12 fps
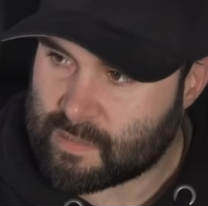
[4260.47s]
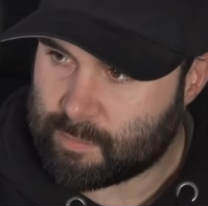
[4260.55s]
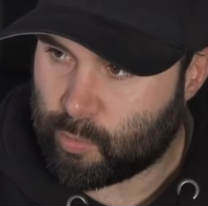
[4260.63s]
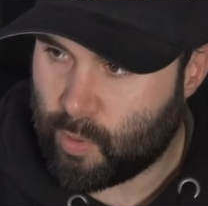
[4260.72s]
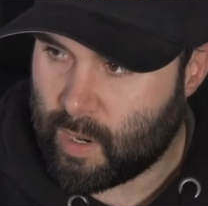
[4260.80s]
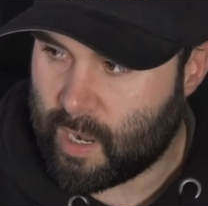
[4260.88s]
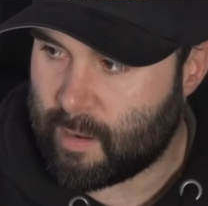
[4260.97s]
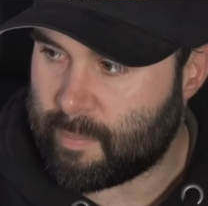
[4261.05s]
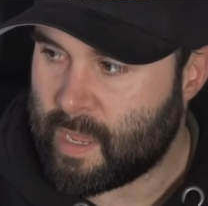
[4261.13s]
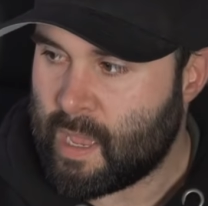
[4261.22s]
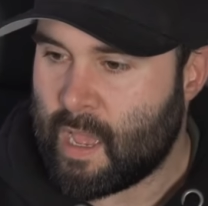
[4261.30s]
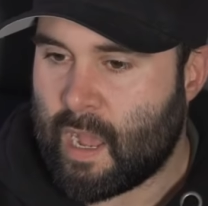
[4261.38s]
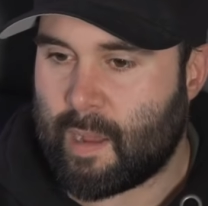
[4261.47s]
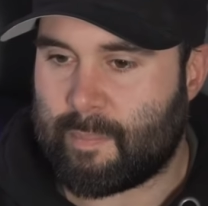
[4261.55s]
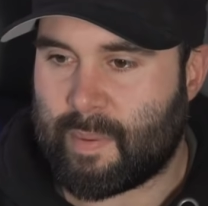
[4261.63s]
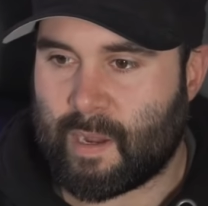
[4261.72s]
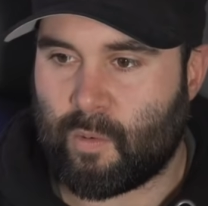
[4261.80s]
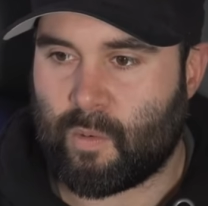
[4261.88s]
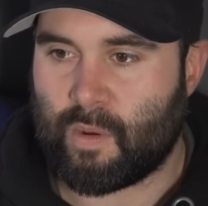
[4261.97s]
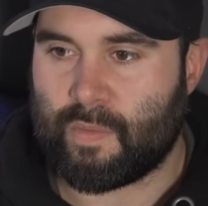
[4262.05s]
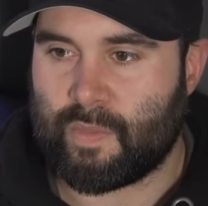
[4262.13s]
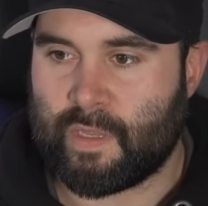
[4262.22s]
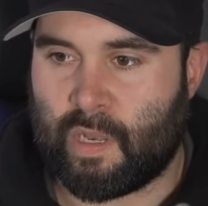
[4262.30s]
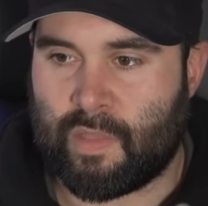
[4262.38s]
brought up about,
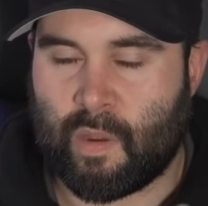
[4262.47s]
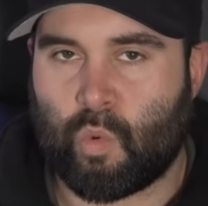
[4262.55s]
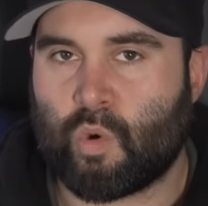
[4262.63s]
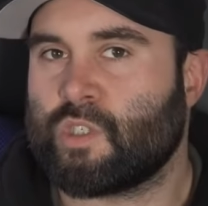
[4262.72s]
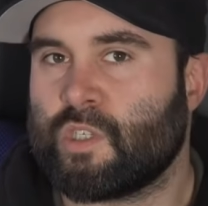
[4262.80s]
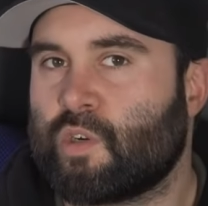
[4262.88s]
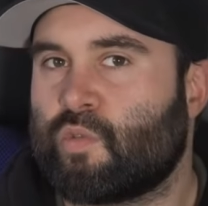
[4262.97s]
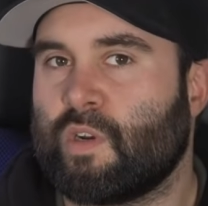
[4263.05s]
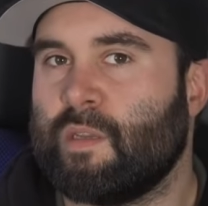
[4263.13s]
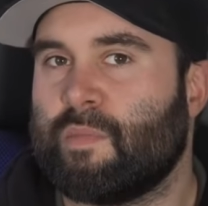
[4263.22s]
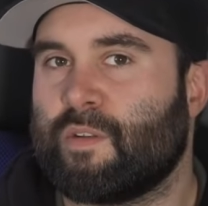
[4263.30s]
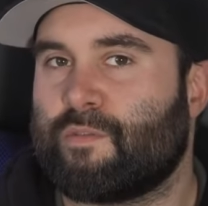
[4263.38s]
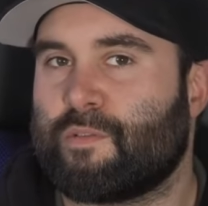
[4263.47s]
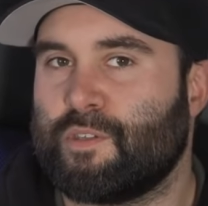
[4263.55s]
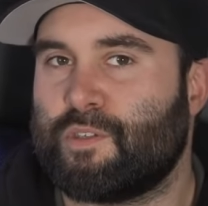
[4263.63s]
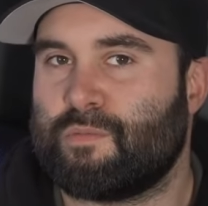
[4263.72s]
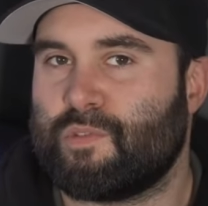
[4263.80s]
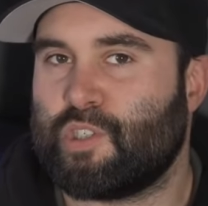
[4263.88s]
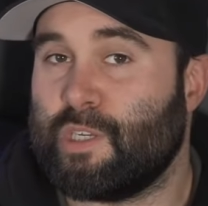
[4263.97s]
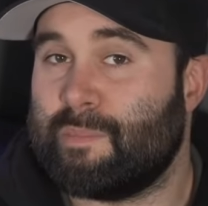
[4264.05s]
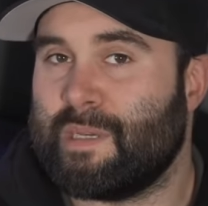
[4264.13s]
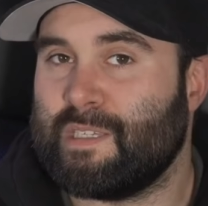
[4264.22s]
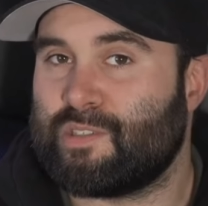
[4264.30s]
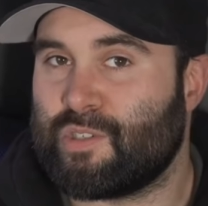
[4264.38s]
you know, there was an agreement for
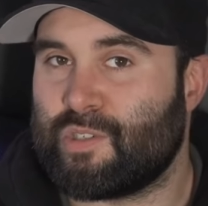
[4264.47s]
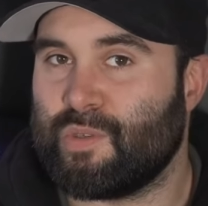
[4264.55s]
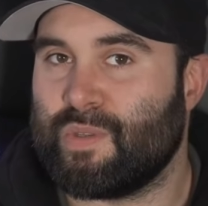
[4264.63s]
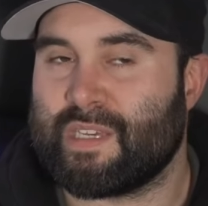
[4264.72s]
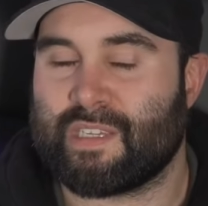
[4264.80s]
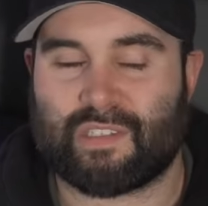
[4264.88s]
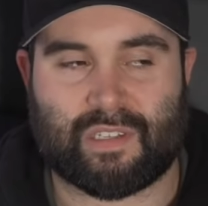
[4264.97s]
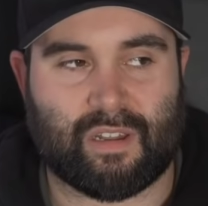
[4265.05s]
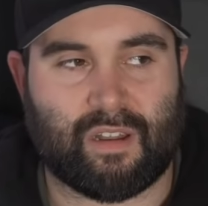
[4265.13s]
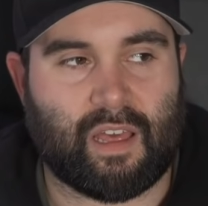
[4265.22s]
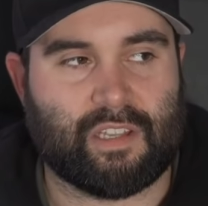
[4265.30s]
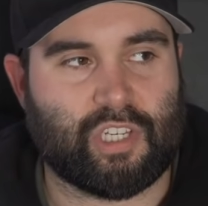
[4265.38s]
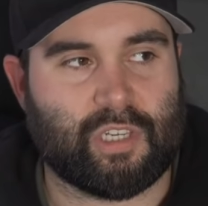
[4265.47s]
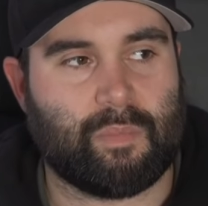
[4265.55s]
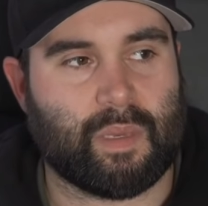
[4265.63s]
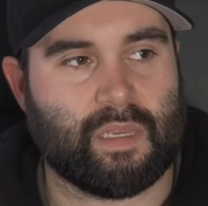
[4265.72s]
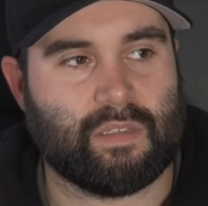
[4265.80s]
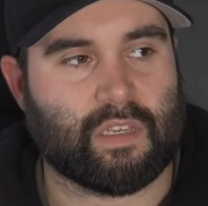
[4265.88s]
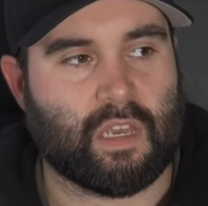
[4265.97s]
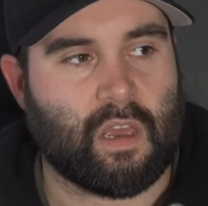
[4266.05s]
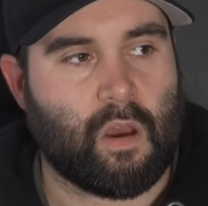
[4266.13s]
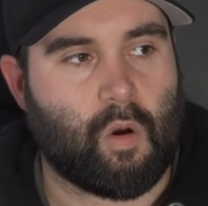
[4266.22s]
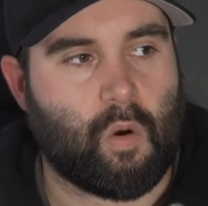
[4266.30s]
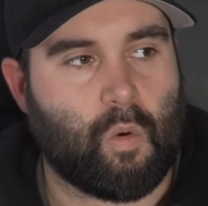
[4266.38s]
GPs to do this. That, like, GPs
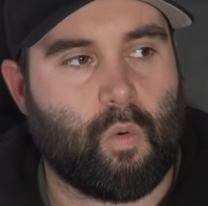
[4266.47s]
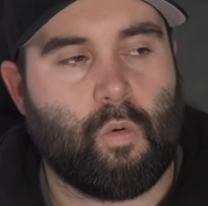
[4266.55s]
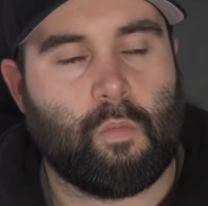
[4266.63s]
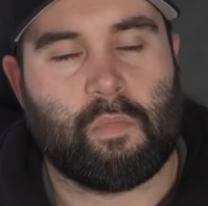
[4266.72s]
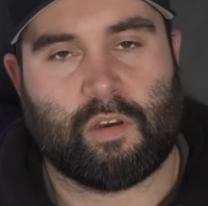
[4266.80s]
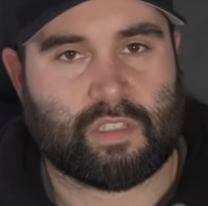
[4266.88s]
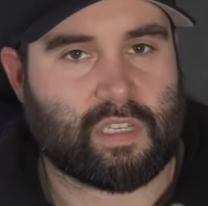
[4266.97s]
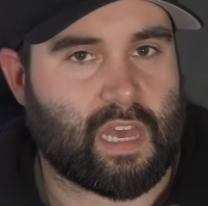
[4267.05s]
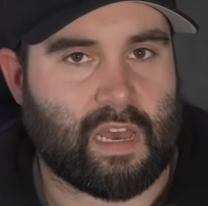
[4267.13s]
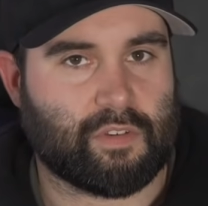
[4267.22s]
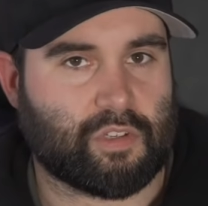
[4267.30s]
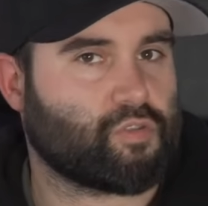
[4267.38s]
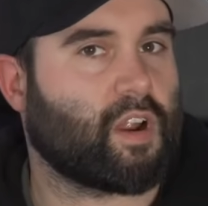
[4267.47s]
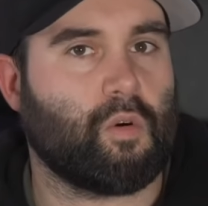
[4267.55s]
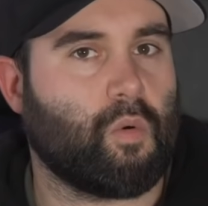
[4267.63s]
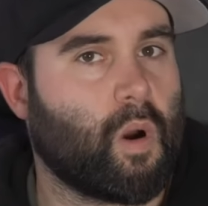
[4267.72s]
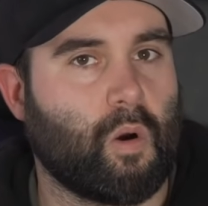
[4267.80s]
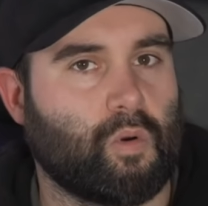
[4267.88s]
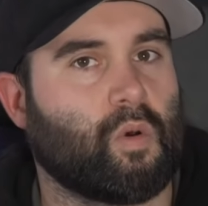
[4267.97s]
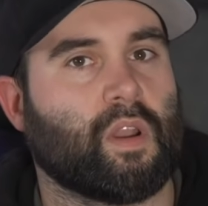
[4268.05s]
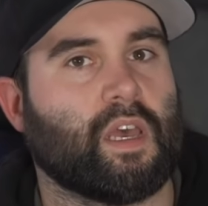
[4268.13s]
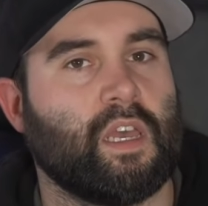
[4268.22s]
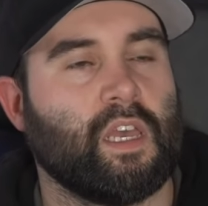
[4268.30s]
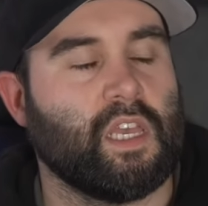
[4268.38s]
almost have a stranglehold on it.